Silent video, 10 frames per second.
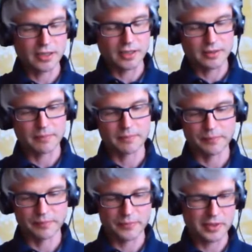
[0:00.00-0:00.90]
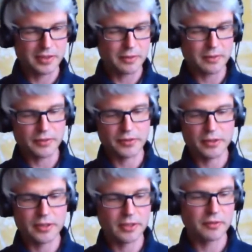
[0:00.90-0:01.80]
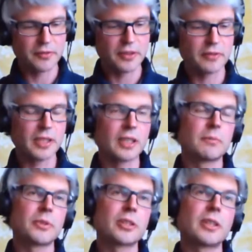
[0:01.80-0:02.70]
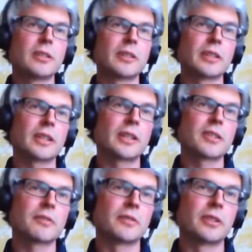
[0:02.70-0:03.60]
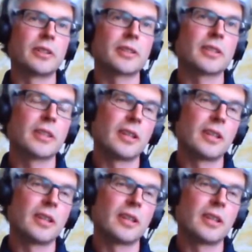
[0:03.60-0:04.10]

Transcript: I think it was around 13 or 15 machine learning classifiers,